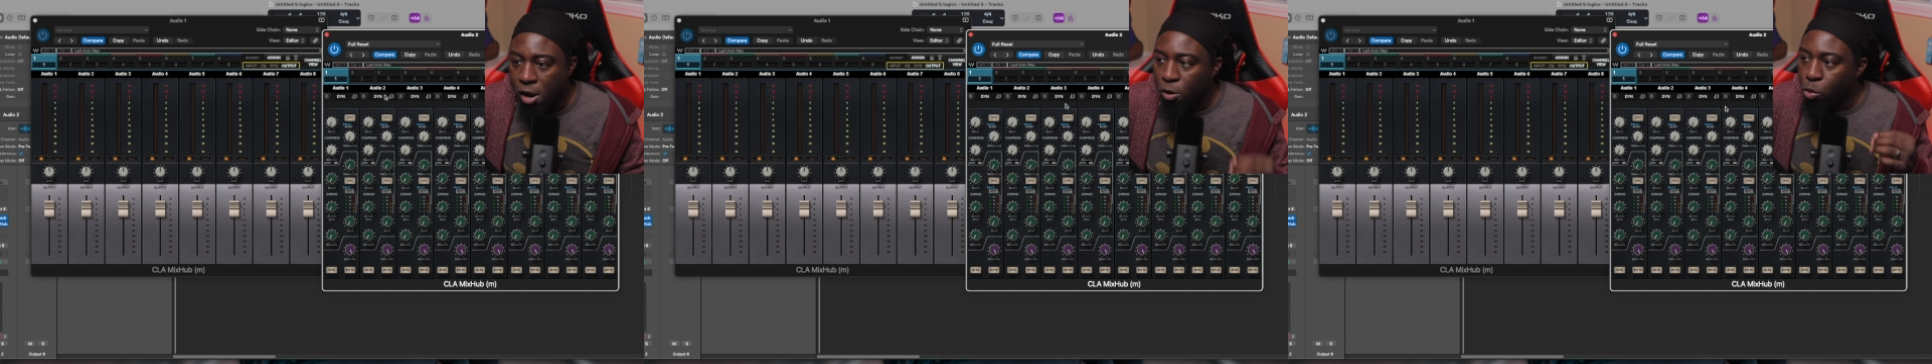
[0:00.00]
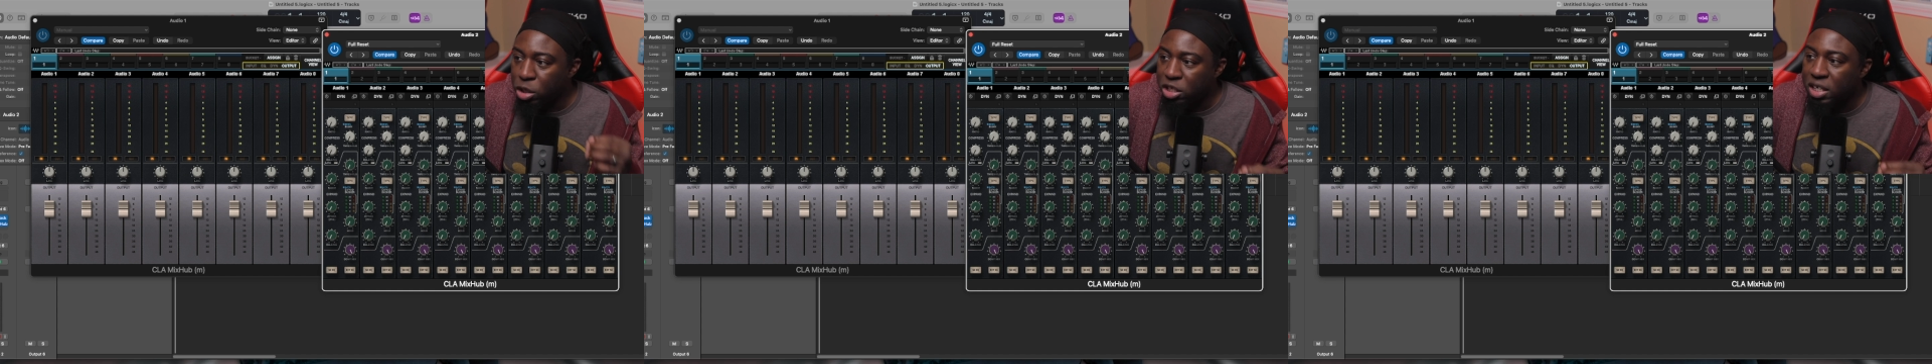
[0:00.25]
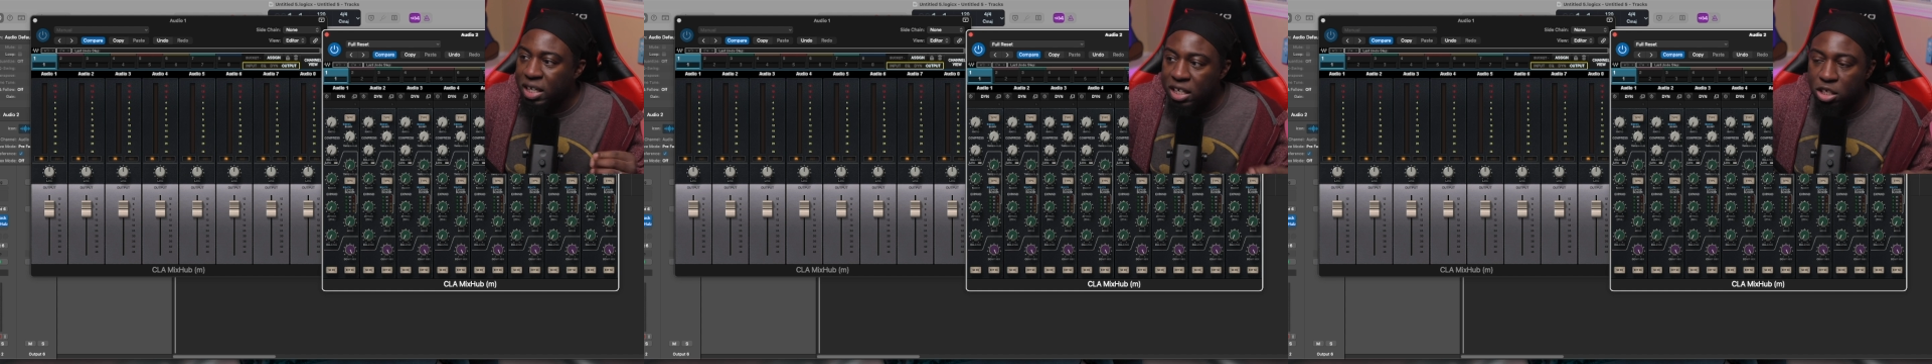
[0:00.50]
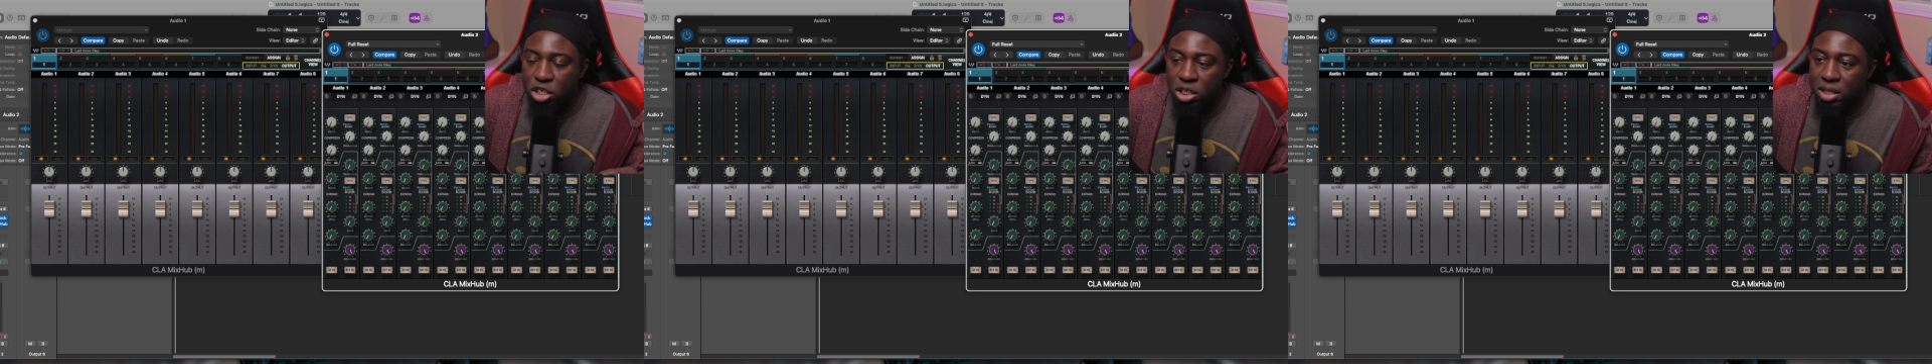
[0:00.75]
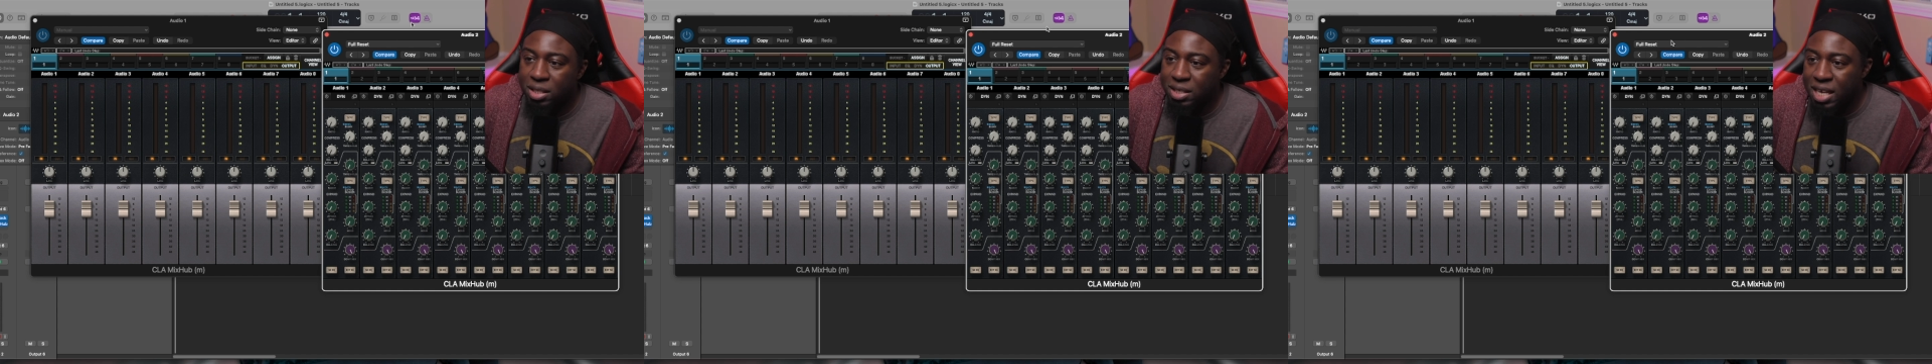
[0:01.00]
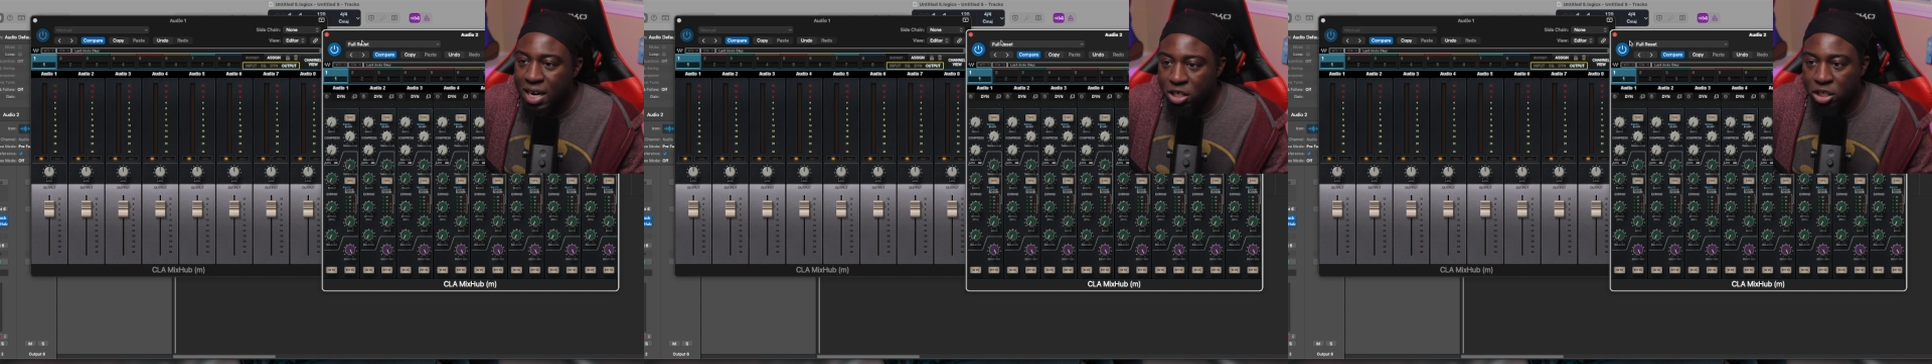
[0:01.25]
with each
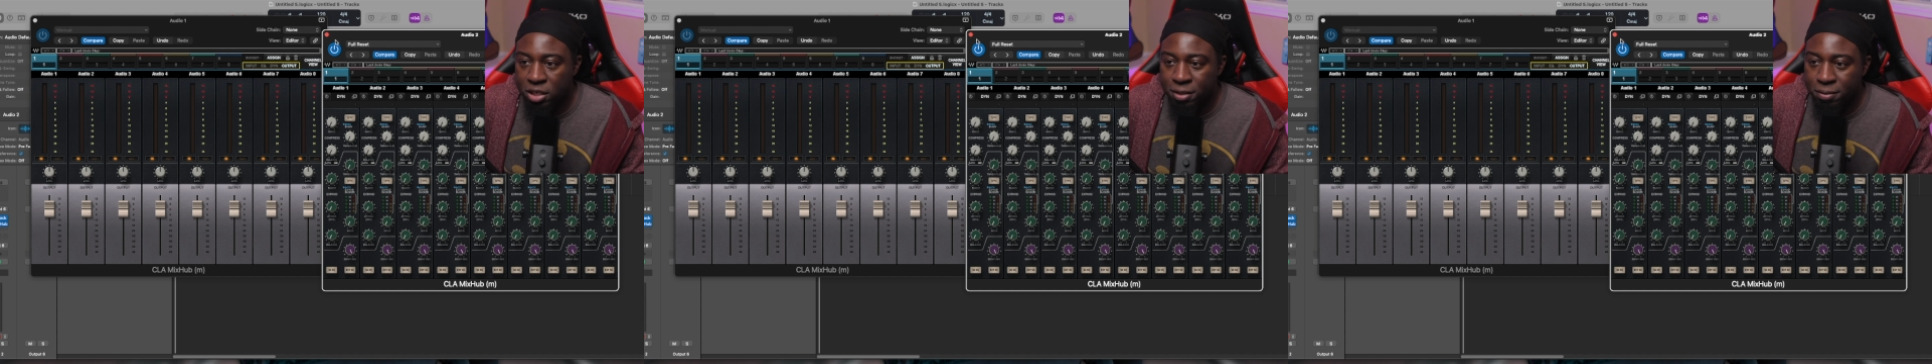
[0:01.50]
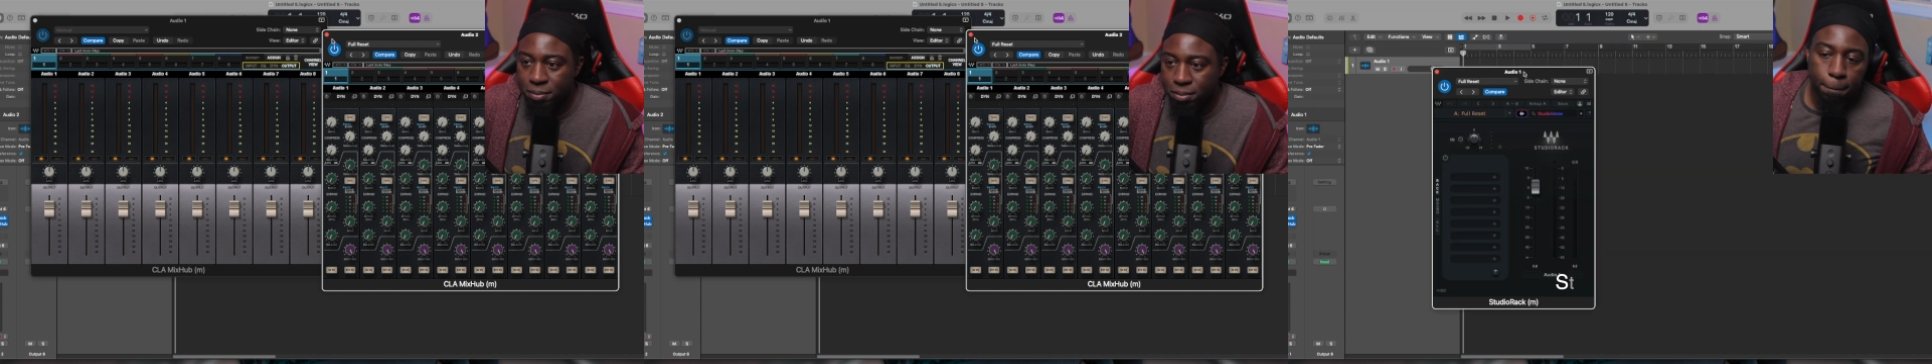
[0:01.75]
section.